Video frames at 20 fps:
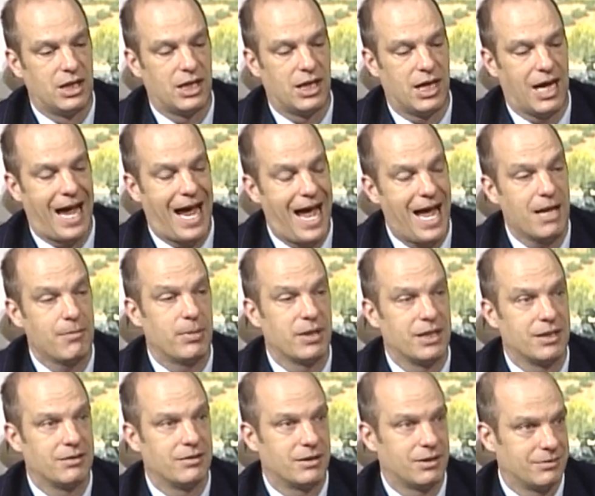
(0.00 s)
had
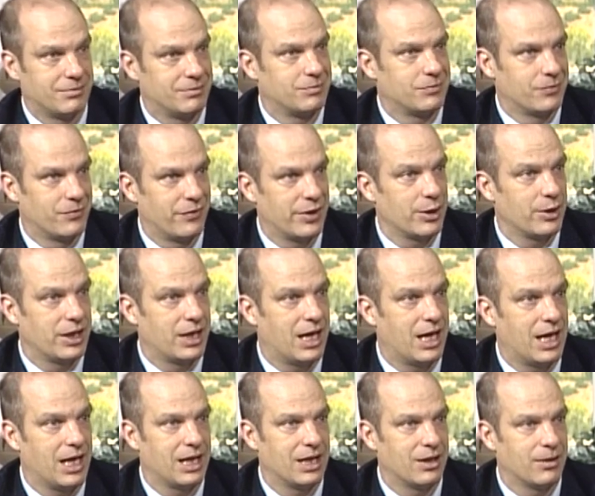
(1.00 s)
been very
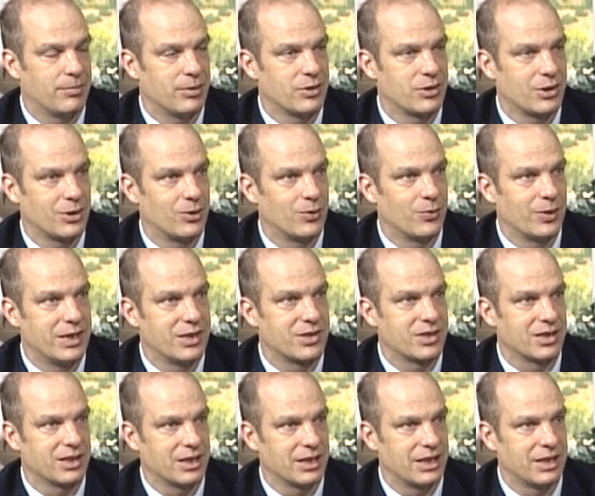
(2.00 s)
high up until
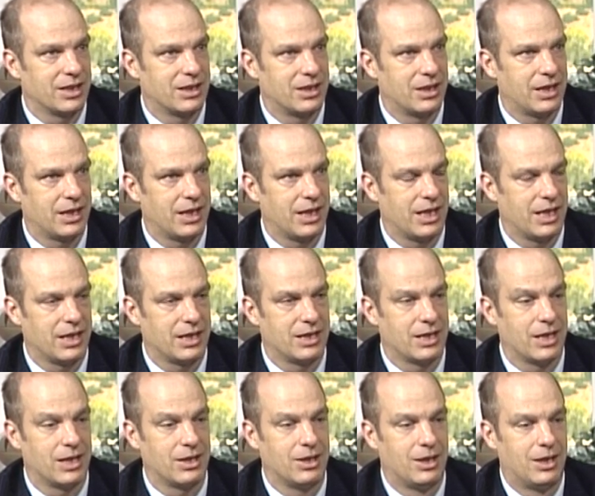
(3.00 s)
recently, mm-hmm,
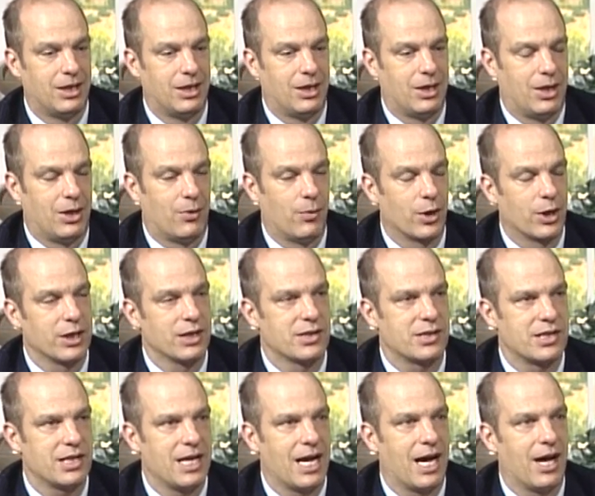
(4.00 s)
and we're going to
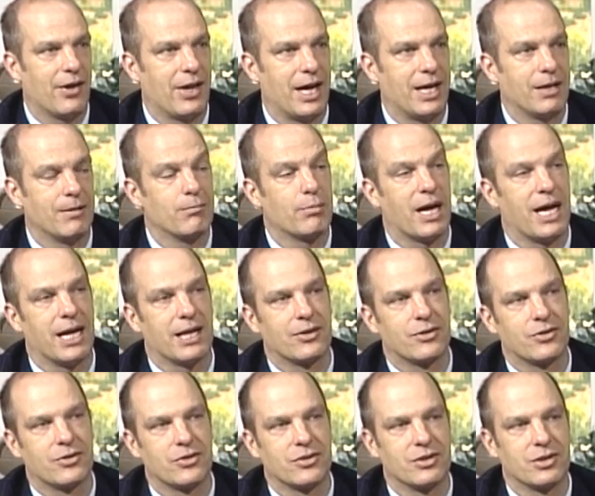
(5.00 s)
see how that
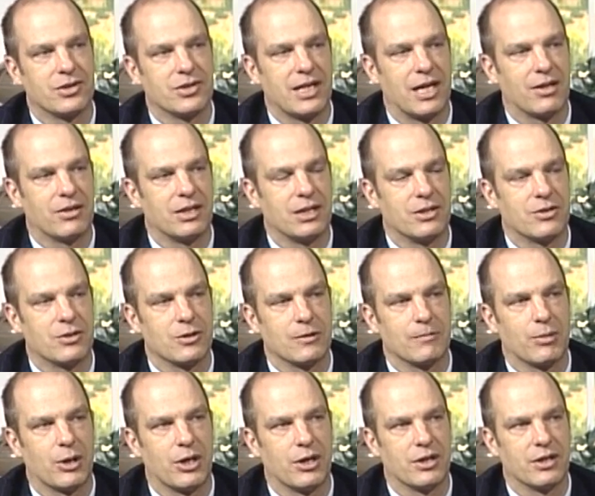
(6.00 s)
impacts the southeastern
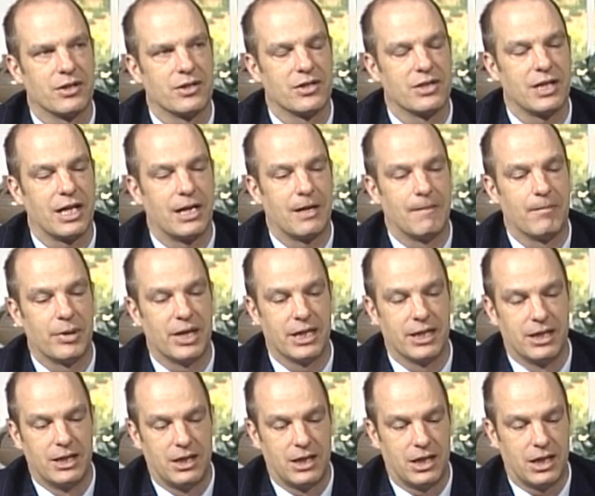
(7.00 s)
part of the state. But
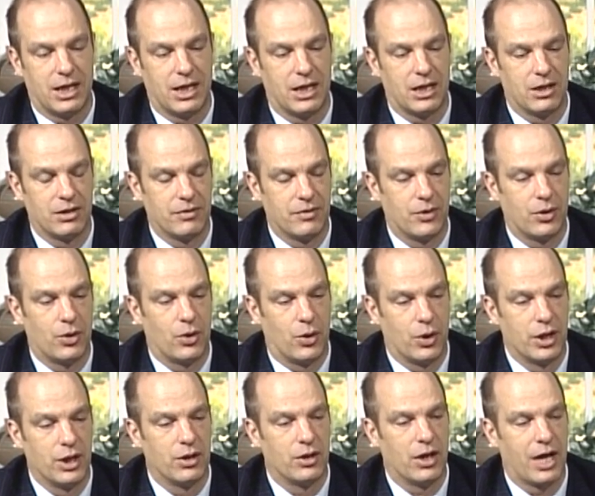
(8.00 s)

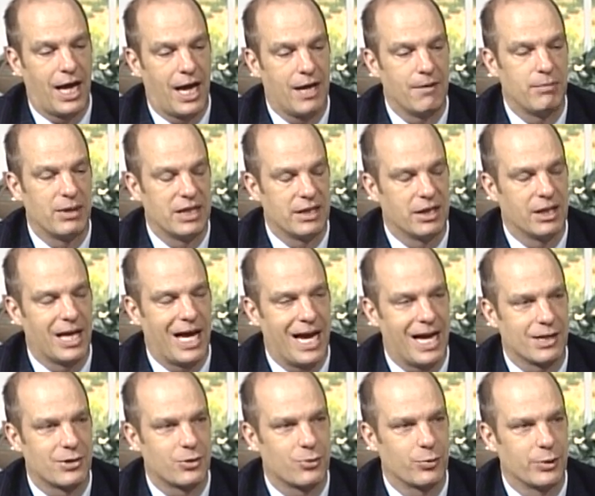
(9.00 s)
oil had been the
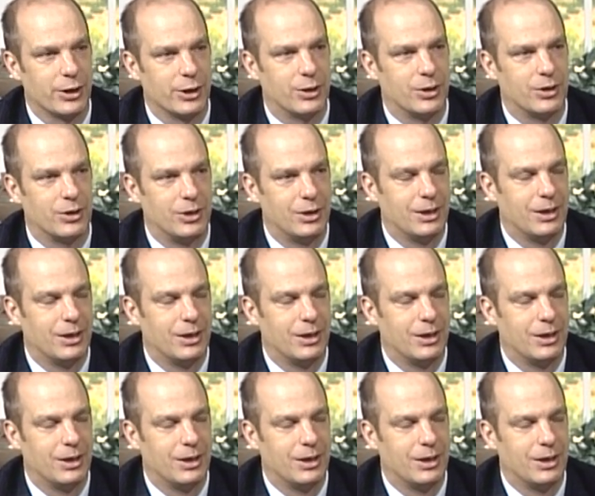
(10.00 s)
last real